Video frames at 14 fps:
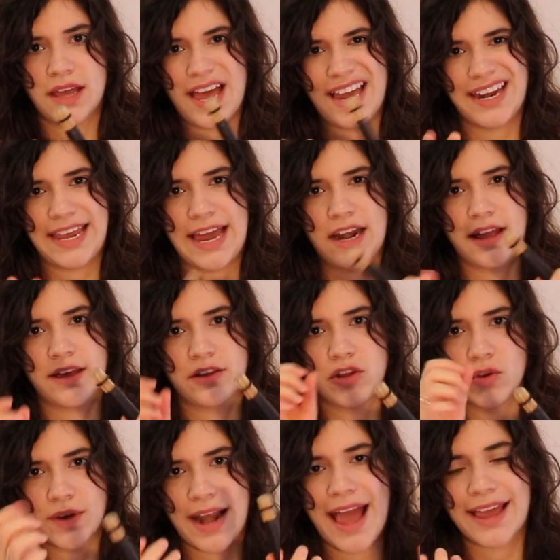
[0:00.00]
and it kind of,
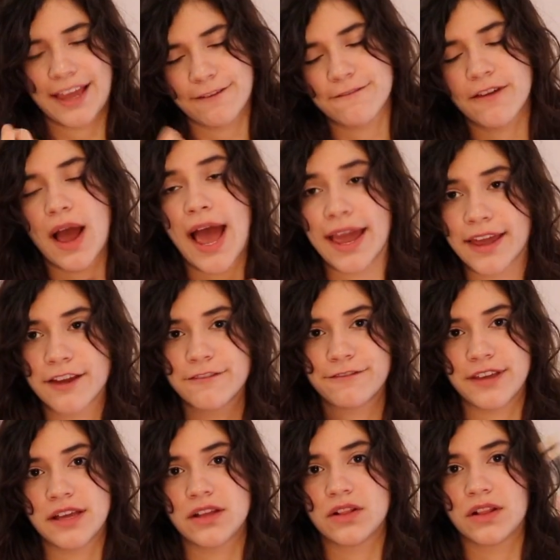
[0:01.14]
I can
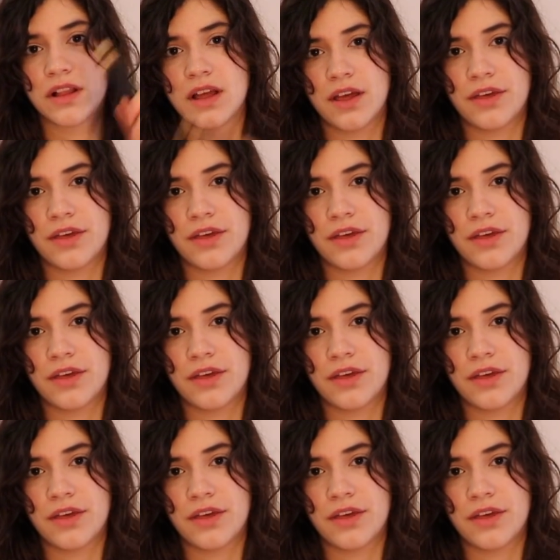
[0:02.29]
feel